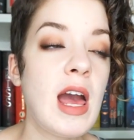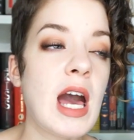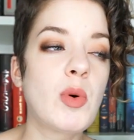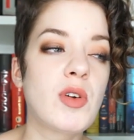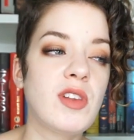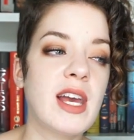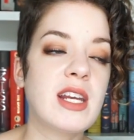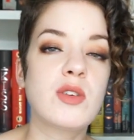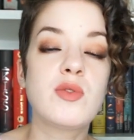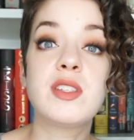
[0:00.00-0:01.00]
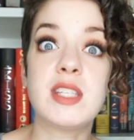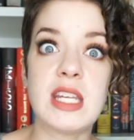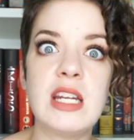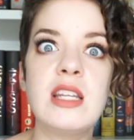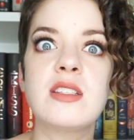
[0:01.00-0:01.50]
and would have liked to have
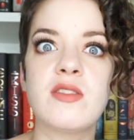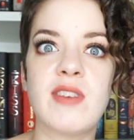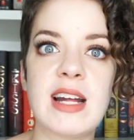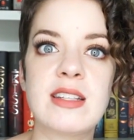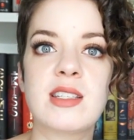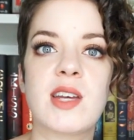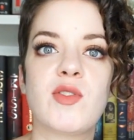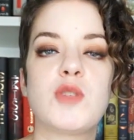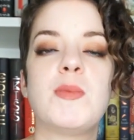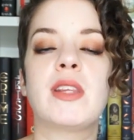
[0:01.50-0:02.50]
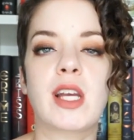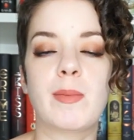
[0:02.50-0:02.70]
seen these events instead of just being, like, a